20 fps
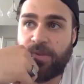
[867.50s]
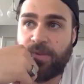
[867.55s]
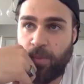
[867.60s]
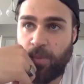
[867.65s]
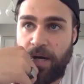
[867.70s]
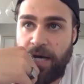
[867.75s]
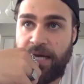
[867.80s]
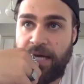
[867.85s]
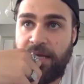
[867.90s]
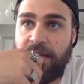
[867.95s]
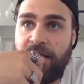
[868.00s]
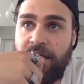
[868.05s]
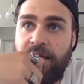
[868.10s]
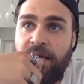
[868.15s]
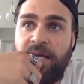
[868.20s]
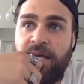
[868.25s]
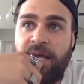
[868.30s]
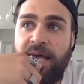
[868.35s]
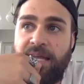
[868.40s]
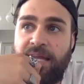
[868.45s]
was white,
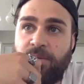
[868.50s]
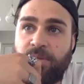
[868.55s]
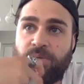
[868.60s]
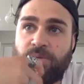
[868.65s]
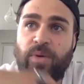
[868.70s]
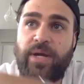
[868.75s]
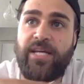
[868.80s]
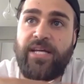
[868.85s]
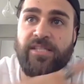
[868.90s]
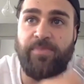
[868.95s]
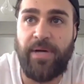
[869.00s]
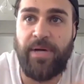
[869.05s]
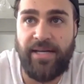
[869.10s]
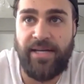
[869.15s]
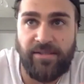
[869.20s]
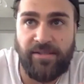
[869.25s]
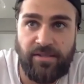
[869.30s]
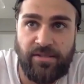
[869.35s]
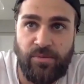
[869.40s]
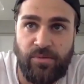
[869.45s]
and he was raised by
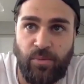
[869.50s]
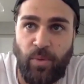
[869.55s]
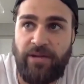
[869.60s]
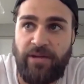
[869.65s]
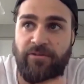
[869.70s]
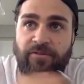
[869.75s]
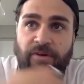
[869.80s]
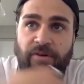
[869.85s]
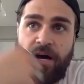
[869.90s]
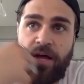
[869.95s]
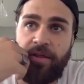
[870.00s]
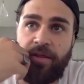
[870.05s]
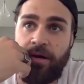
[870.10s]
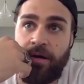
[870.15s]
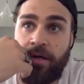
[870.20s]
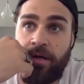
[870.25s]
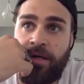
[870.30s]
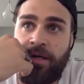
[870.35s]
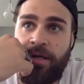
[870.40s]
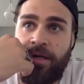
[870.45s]
his white
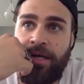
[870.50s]
father.